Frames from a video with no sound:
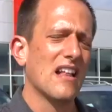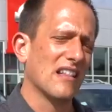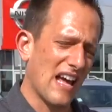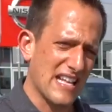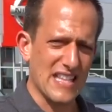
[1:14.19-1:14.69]

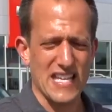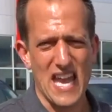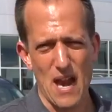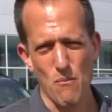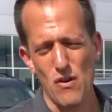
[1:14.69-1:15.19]
like the
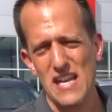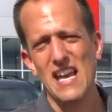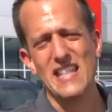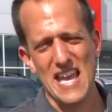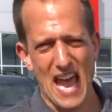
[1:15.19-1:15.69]
Camry,
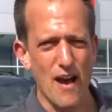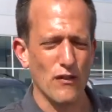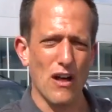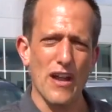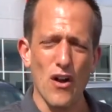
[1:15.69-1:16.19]
the
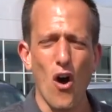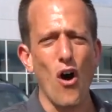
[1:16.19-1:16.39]
Avalon,